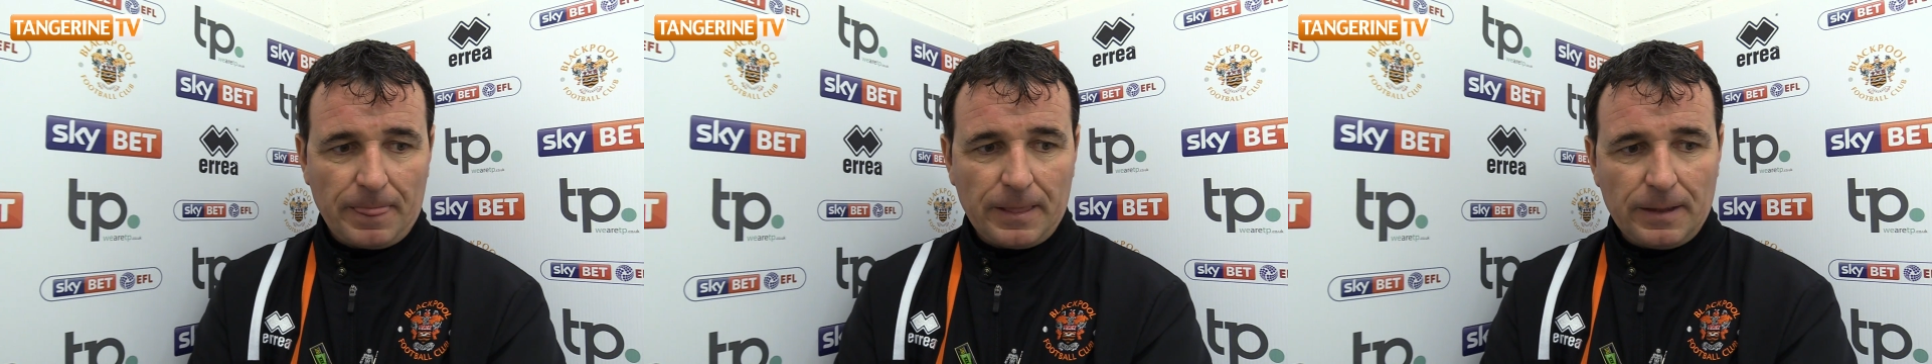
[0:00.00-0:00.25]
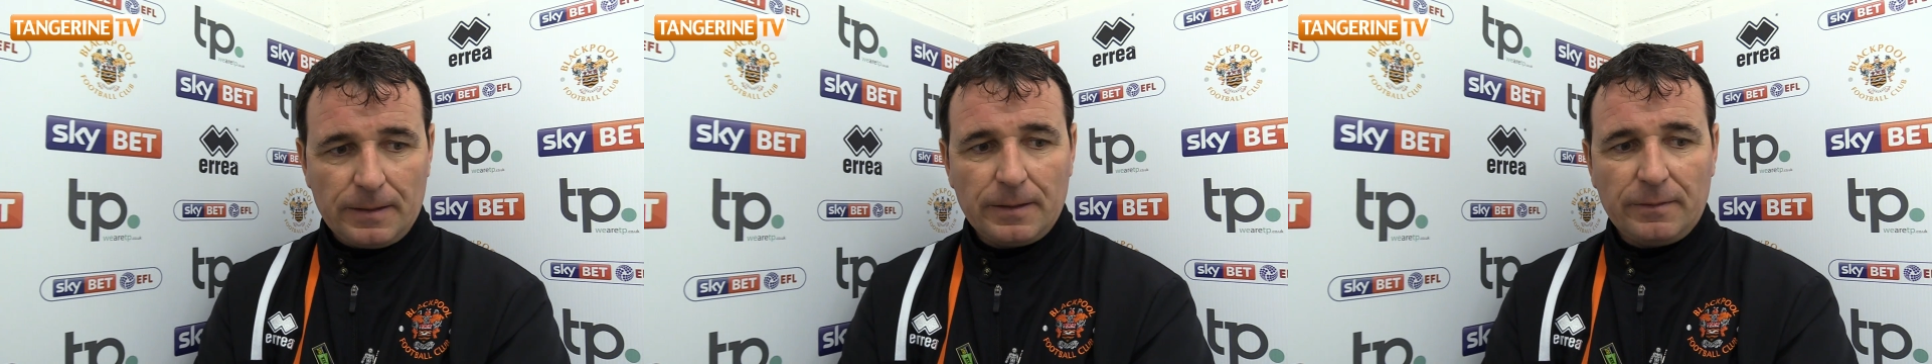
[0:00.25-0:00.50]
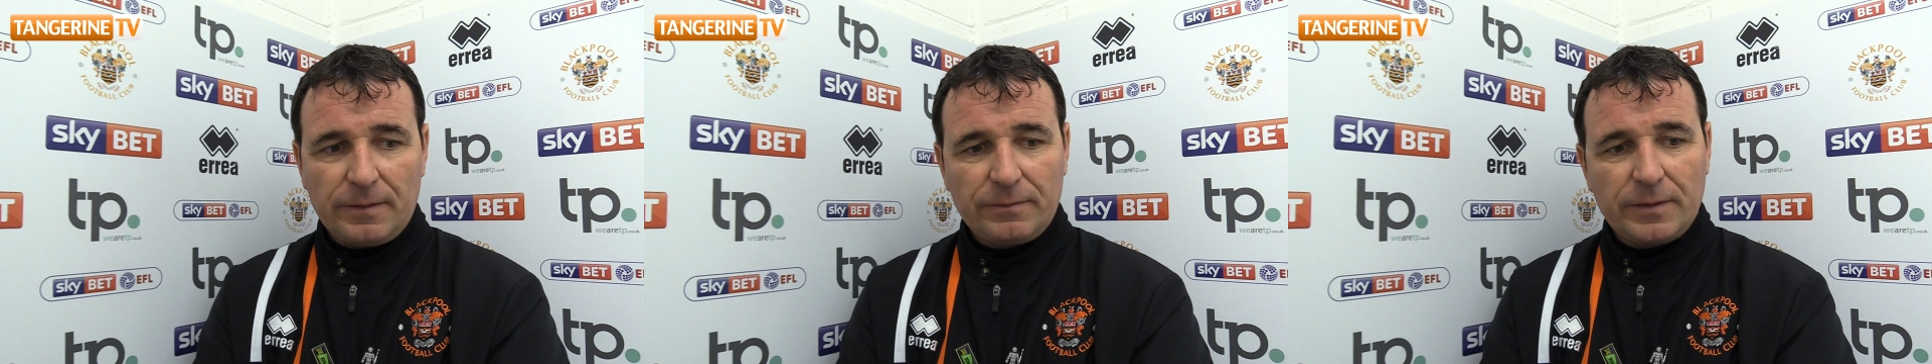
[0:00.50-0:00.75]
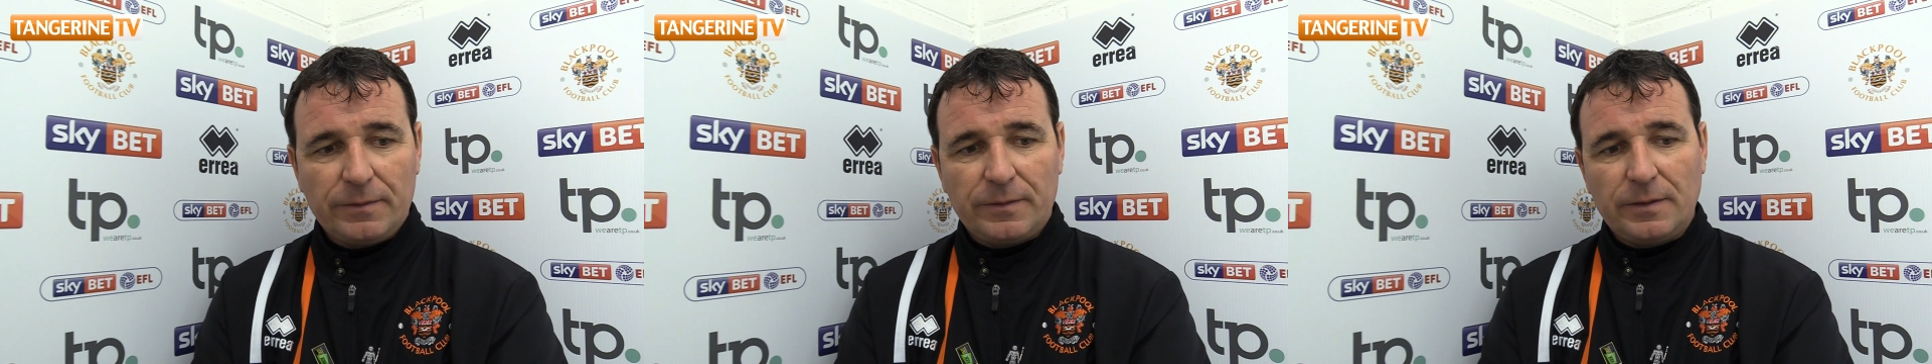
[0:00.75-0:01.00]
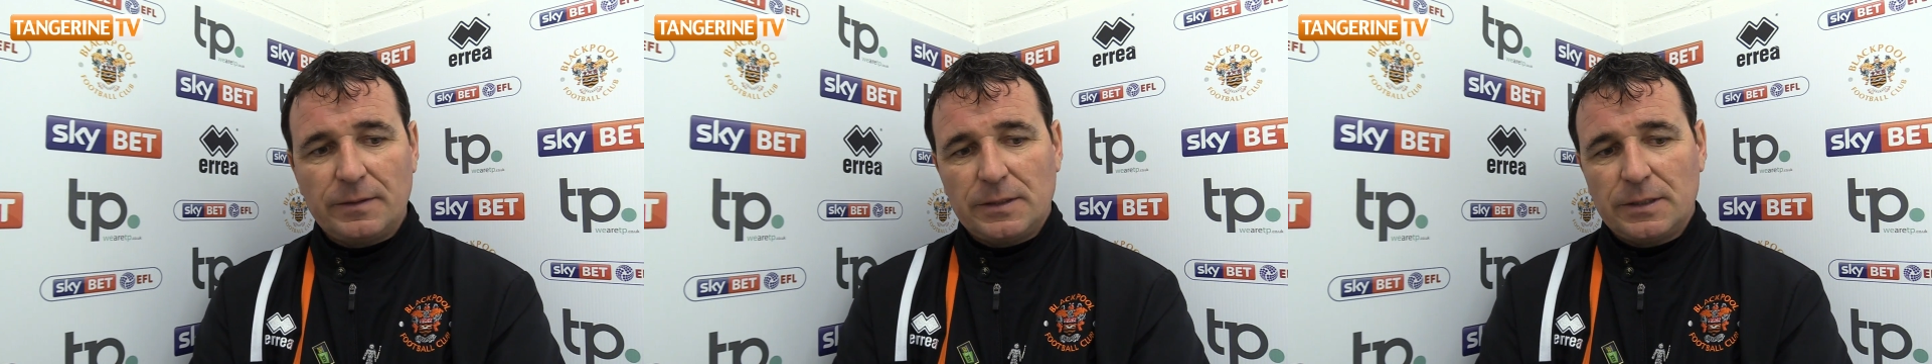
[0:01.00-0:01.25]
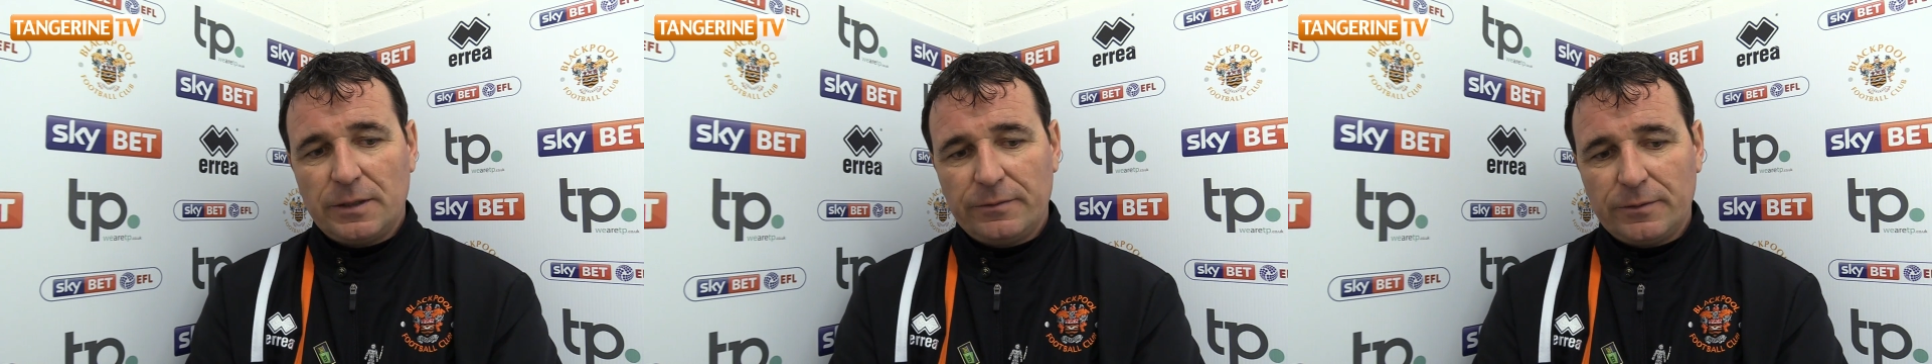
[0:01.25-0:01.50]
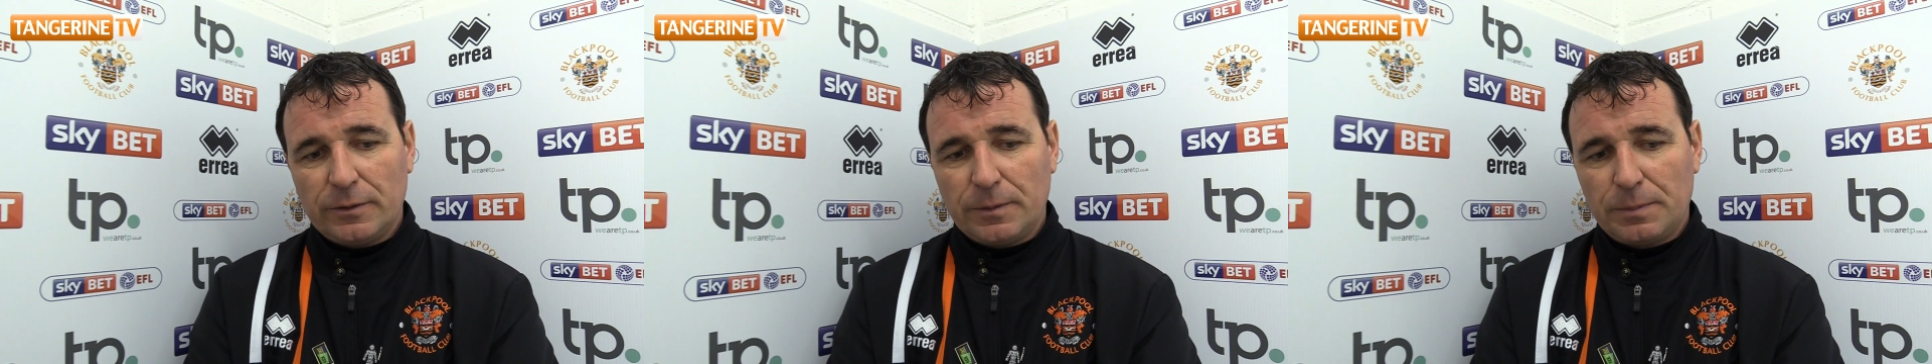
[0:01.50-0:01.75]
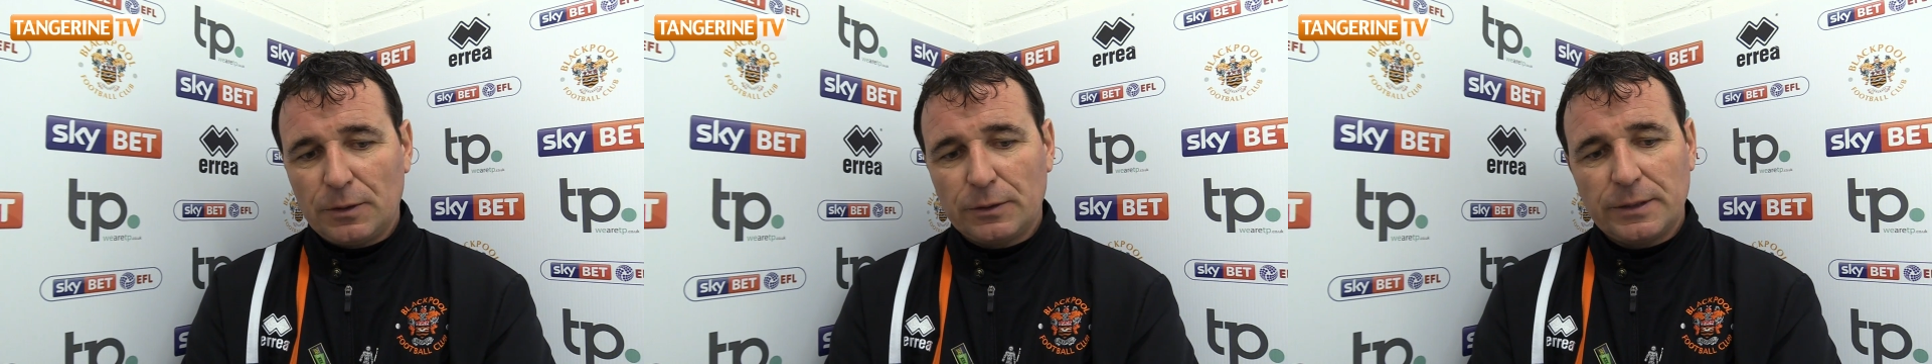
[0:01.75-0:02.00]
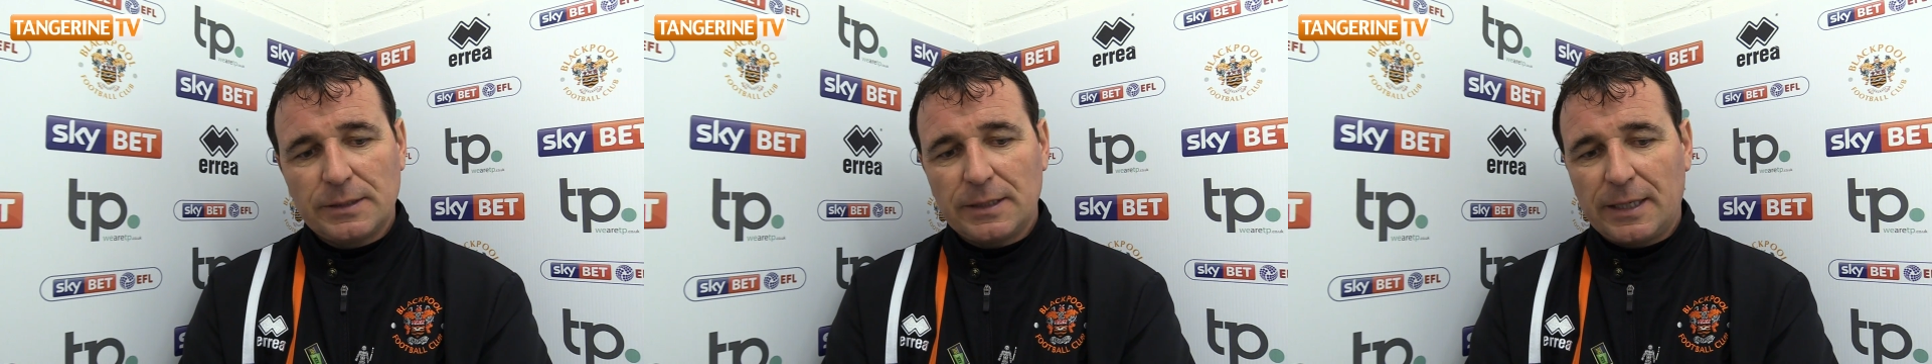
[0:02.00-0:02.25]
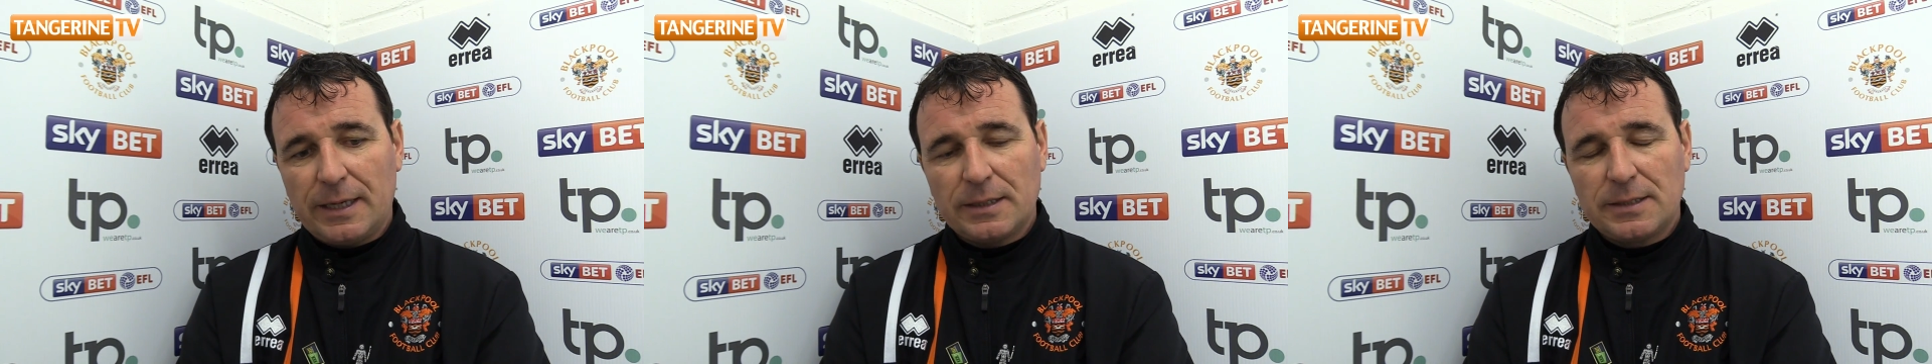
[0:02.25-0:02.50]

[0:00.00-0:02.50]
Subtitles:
they deserve all the plaudits they get.